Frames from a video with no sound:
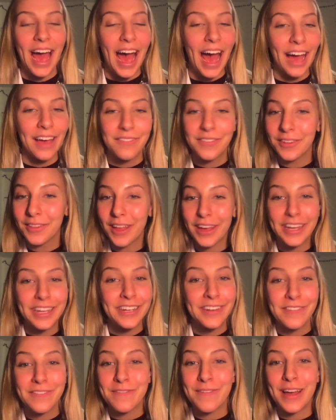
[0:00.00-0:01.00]
I feel lucky
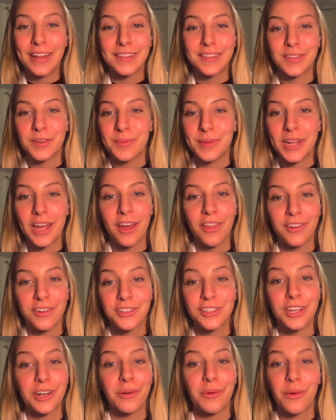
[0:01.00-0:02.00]
to have met so many other
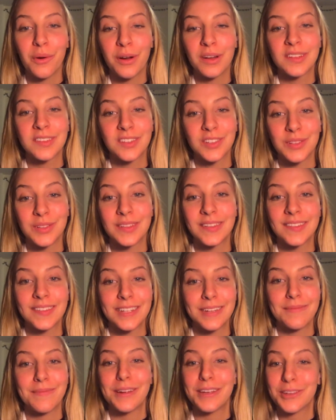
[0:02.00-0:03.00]
general course students
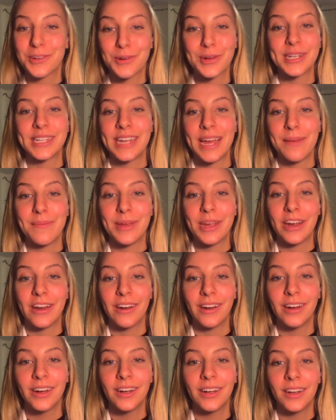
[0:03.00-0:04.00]
in my short time here.